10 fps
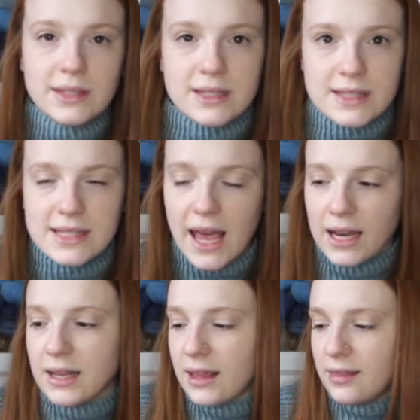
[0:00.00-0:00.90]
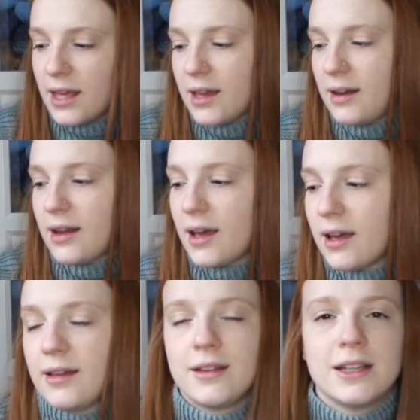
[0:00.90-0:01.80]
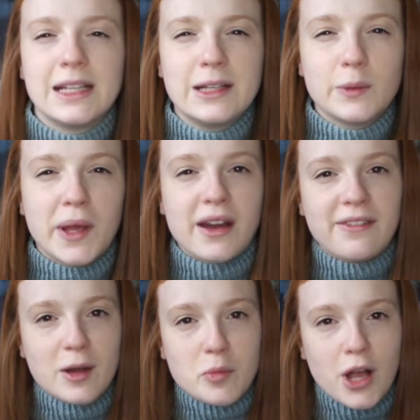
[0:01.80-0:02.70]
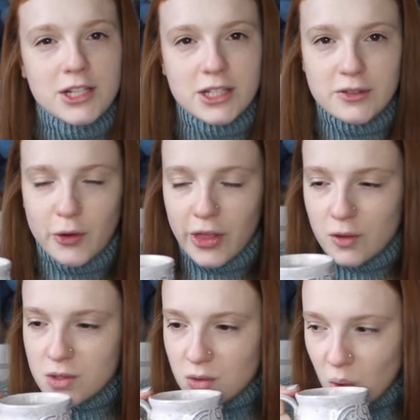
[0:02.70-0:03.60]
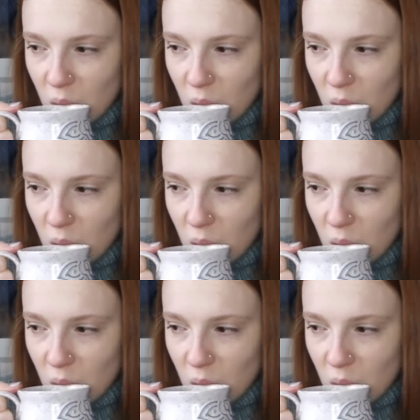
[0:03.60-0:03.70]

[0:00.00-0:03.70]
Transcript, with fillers: set, and then we've got to find projects for those.